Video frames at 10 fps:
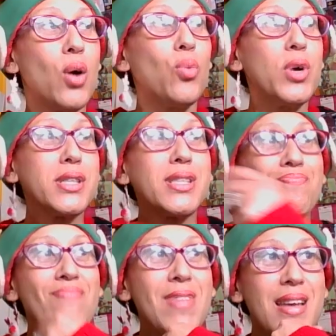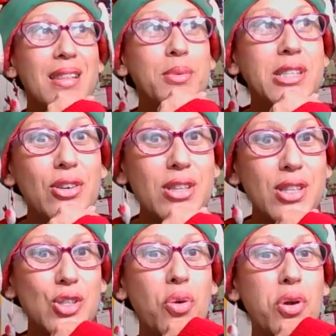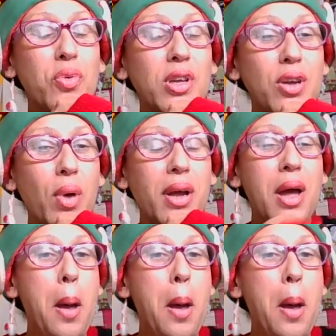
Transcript: which let me tell you the story really quick.